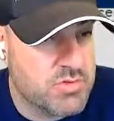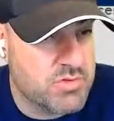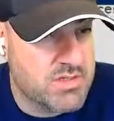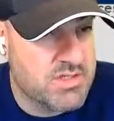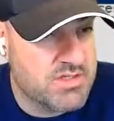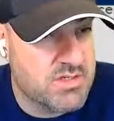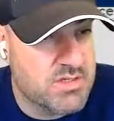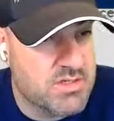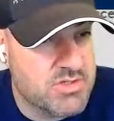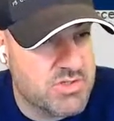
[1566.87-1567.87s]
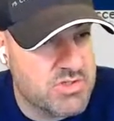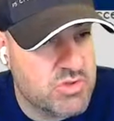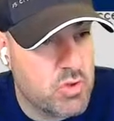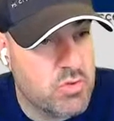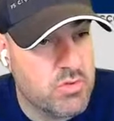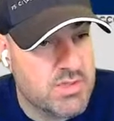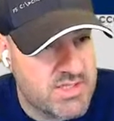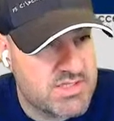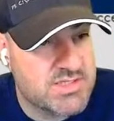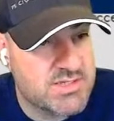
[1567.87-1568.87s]
source list, just choco
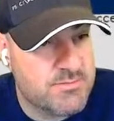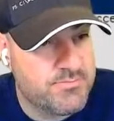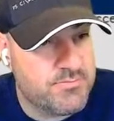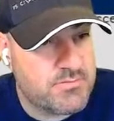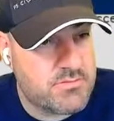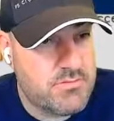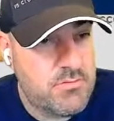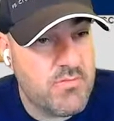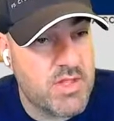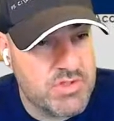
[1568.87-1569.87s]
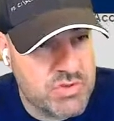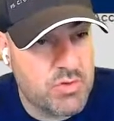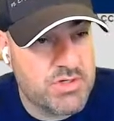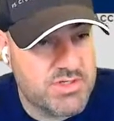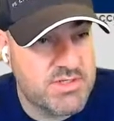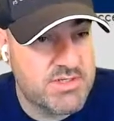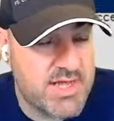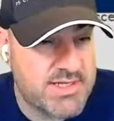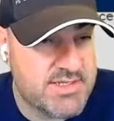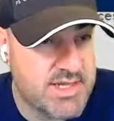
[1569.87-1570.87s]
list source
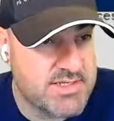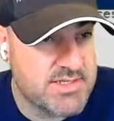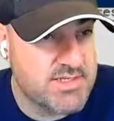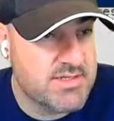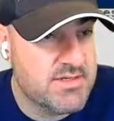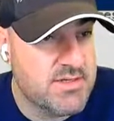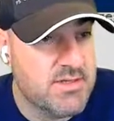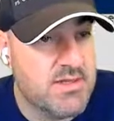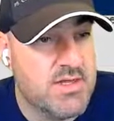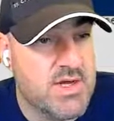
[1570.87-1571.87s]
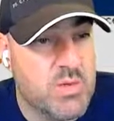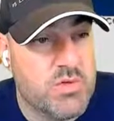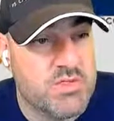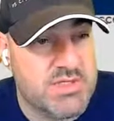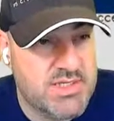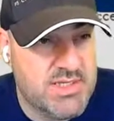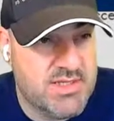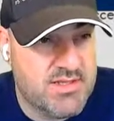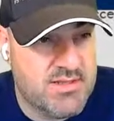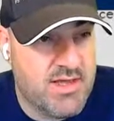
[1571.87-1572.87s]
test nexus. We'll see
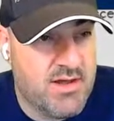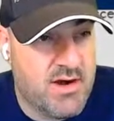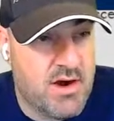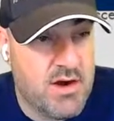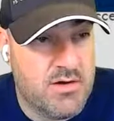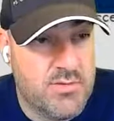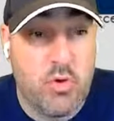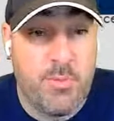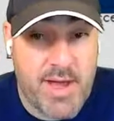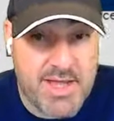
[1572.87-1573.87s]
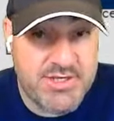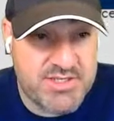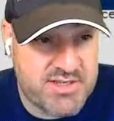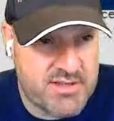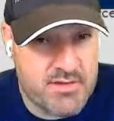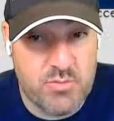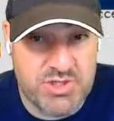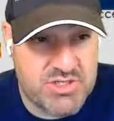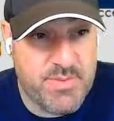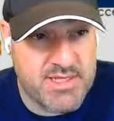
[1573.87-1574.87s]
that there are no packages in there, which
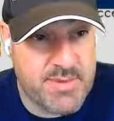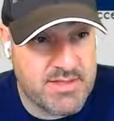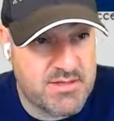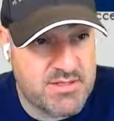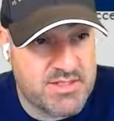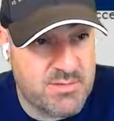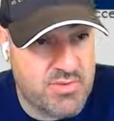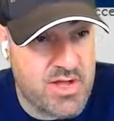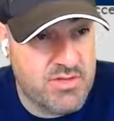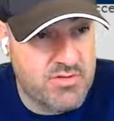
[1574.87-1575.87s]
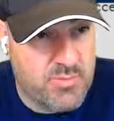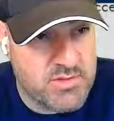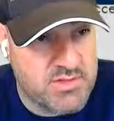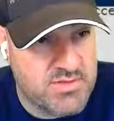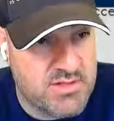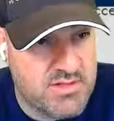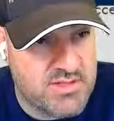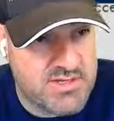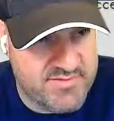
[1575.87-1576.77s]
is to be expected because it's a brand new repository that doesn't have